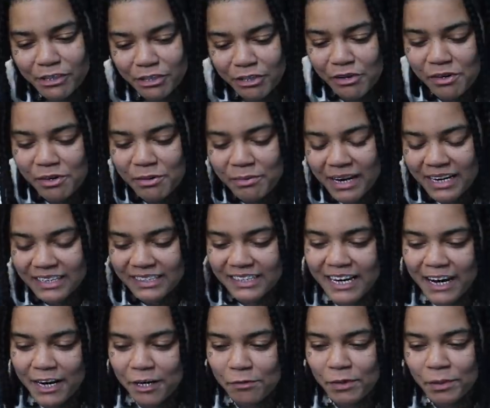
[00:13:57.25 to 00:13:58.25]
showing them that
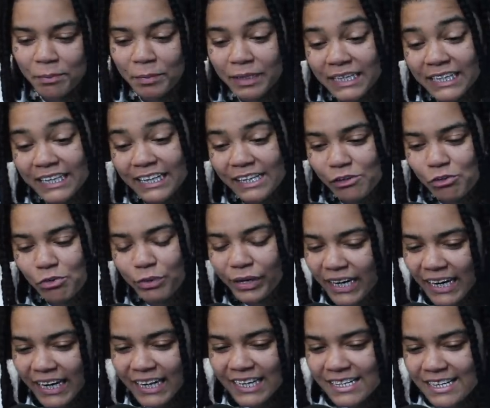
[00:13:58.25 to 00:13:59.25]
side of me. But then you
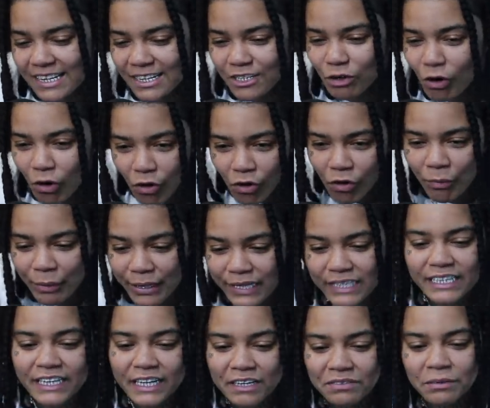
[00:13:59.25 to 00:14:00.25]
can't just
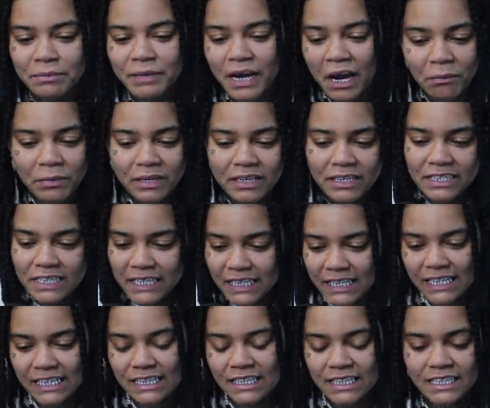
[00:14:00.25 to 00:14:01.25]
always give them that because it
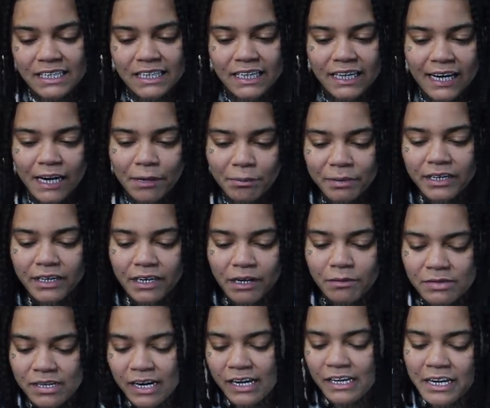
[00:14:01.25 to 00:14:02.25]
gets it
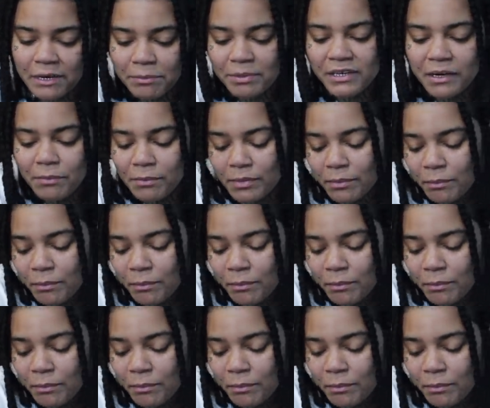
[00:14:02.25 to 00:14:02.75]
becomes like they become